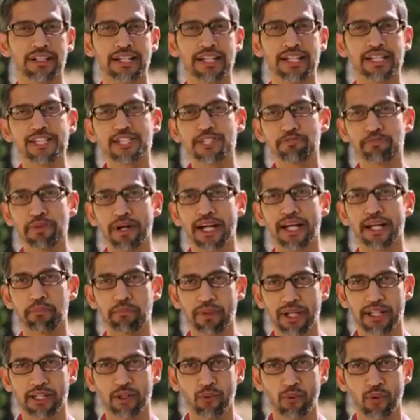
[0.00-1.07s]
Inspired
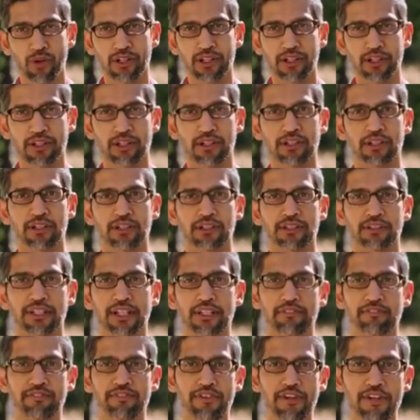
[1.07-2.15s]
by the wonder
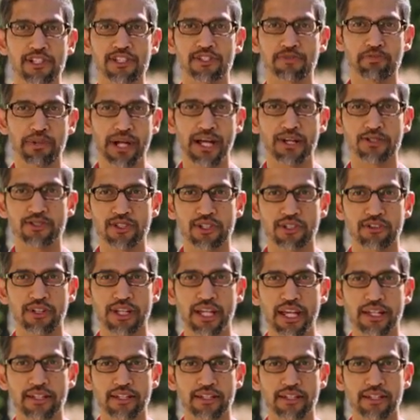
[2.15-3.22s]
that first browser
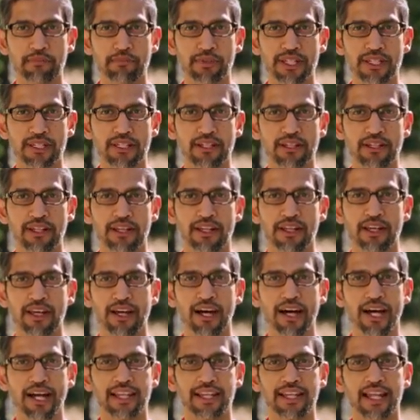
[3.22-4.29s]
created in me,
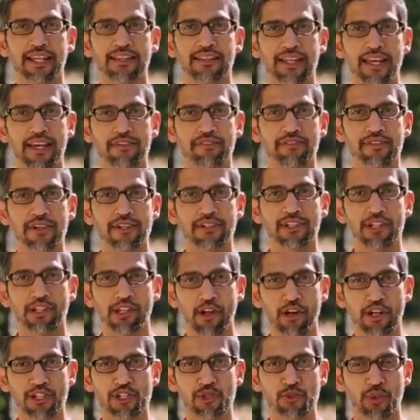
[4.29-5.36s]
I led the effort to
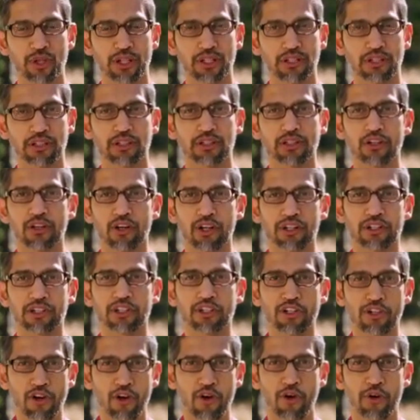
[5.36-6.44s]
launch one called
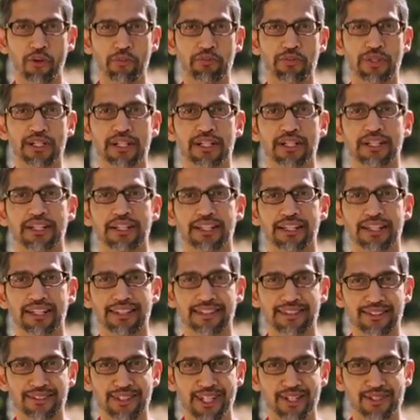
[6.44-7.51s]
Chrome in
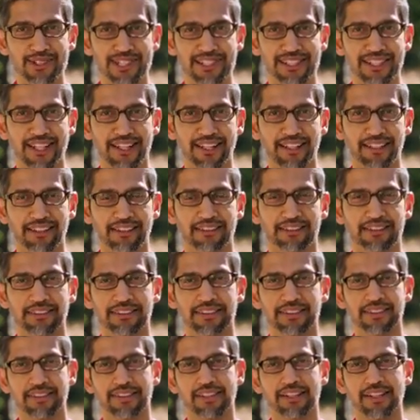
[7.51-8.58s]
2009
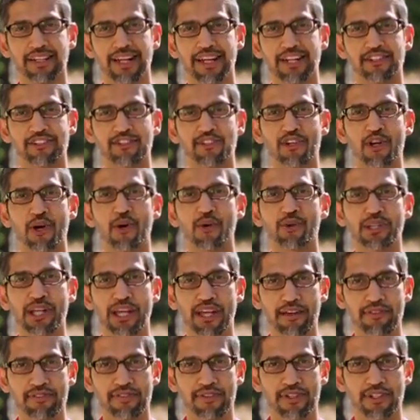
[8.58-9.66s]
and drove the
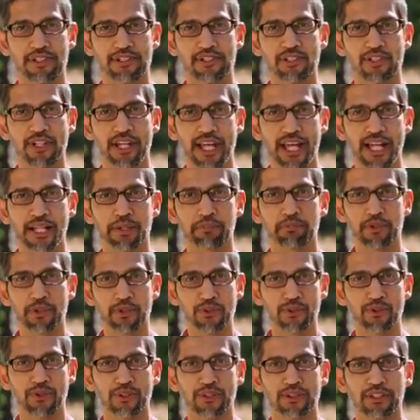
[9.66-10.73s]
effort to help
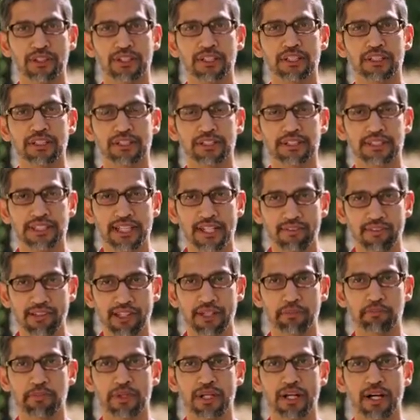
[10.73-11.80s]
Google
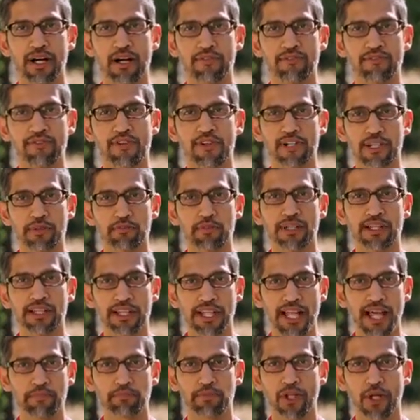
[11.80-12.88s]
develop affordable
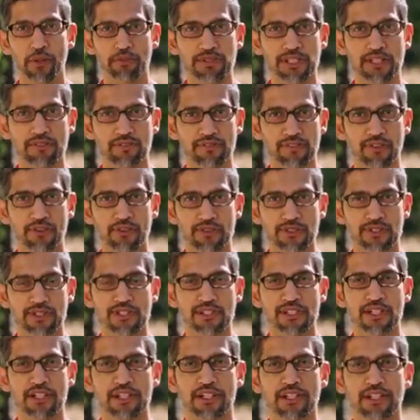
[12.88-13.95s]
laptops and phones